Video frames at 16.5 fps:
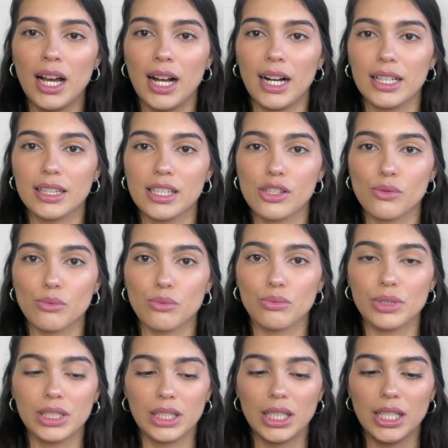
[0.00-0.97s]
got this
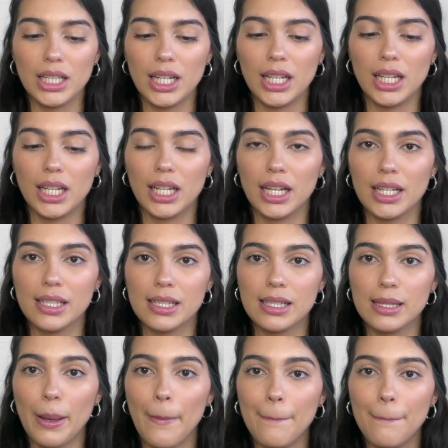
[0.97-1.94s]
really
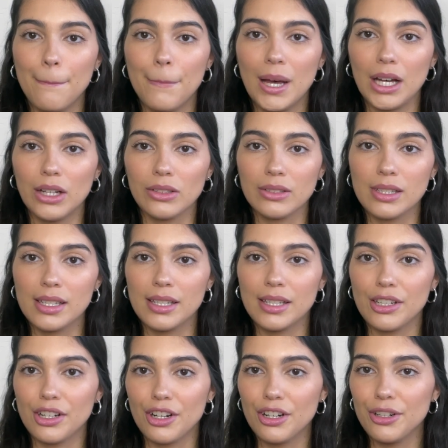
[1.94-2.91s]
nice belt
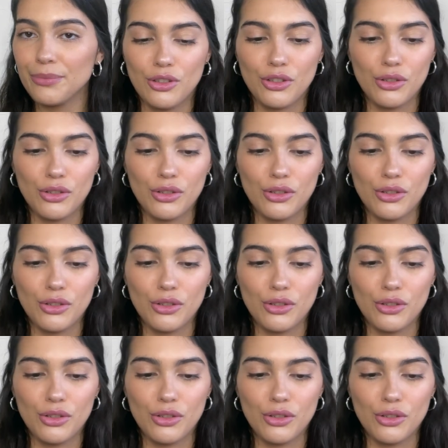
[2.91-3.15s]
here.